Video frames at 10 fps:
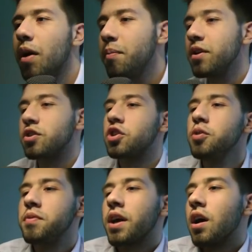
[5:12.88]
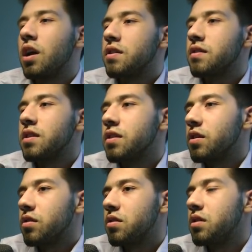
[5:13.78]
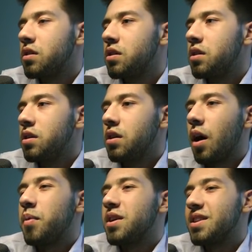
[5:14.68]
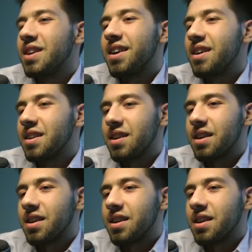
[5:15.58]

might be a Shoop deck, honestly, though. Oh, but nah.